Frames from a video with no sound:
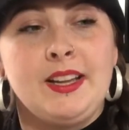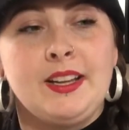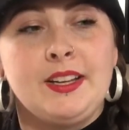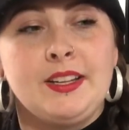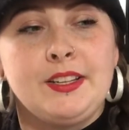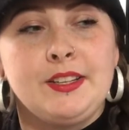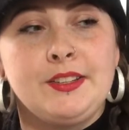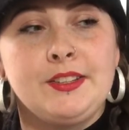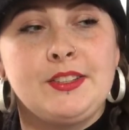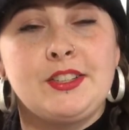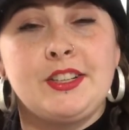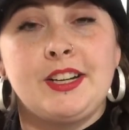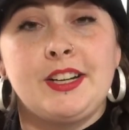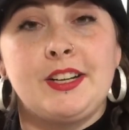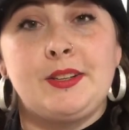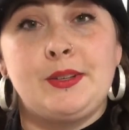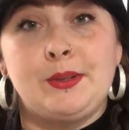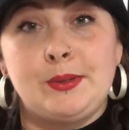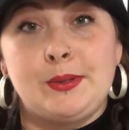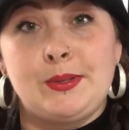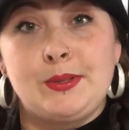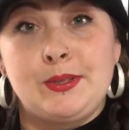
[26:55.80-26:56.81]
Use your
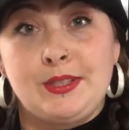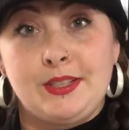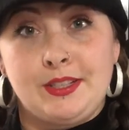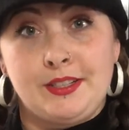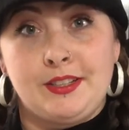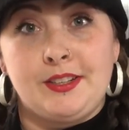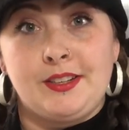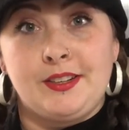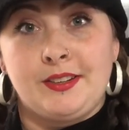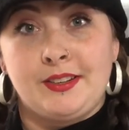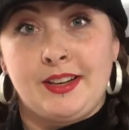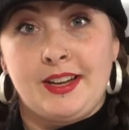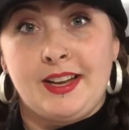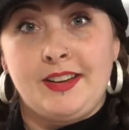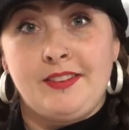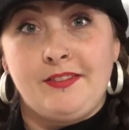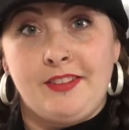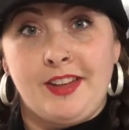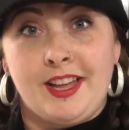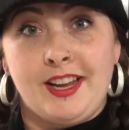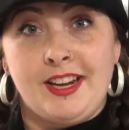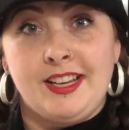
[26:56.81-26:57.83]
annuals to your
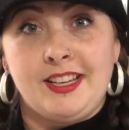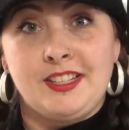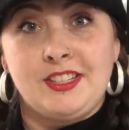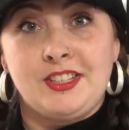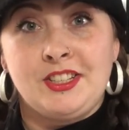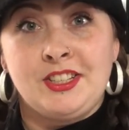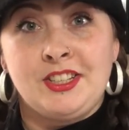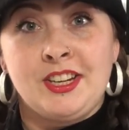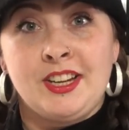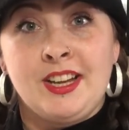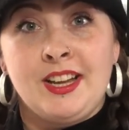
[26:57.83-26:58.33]
advantage.